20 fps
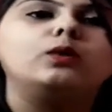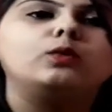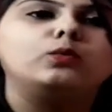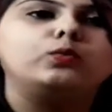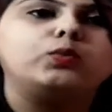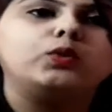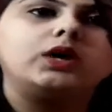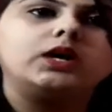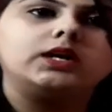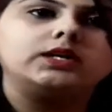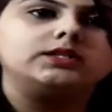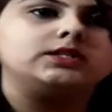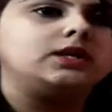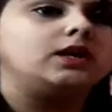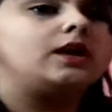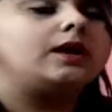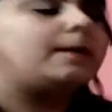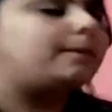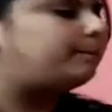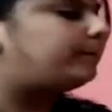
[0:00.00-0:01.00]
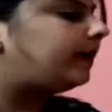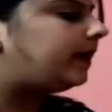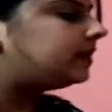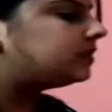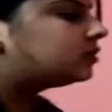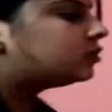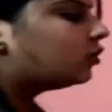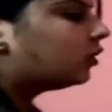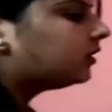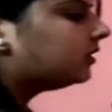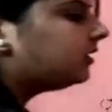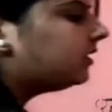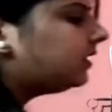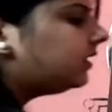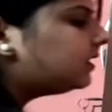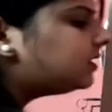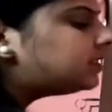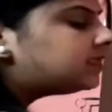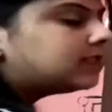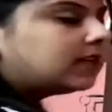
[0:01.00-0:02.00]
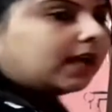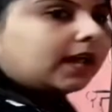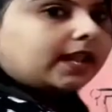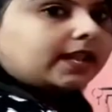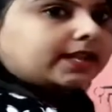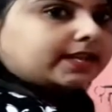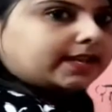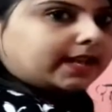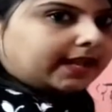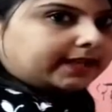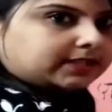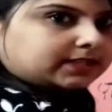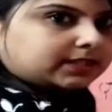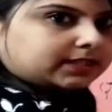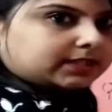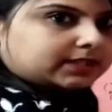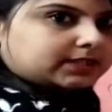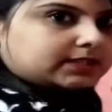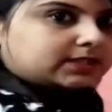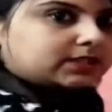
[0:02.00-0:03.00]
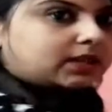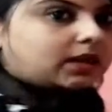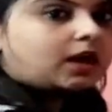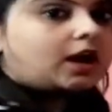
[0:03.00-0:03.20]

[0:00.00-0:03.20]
word based on these letters.